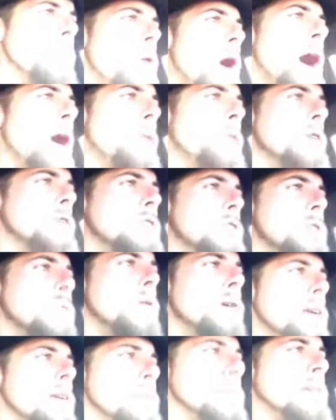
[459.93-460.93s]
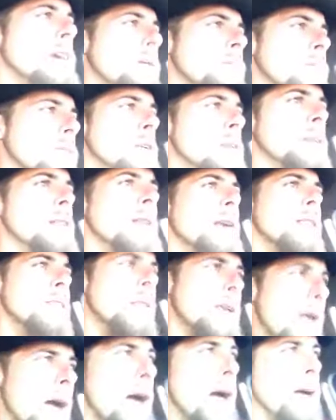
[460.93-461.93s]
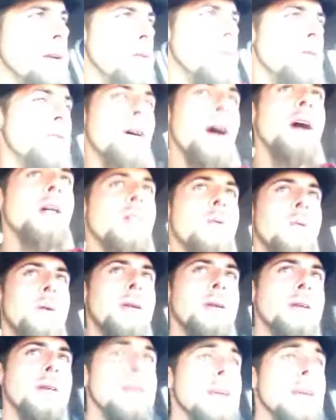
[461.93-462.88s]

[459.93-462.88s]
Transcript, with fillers: why would you eat something that the guy you're following